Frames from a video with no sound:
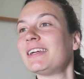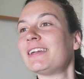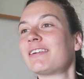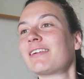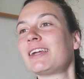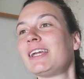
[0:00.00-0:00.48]
it
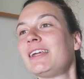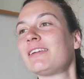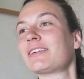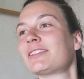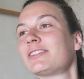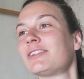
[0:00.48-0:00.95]
already
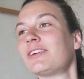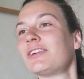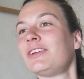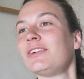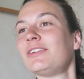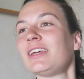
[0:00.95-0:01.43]
looks so
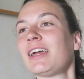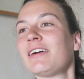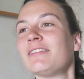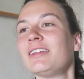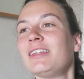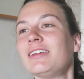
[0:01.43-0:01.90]
cute to
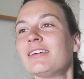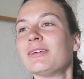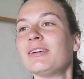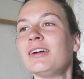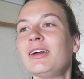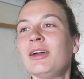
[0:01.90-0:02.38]
have a little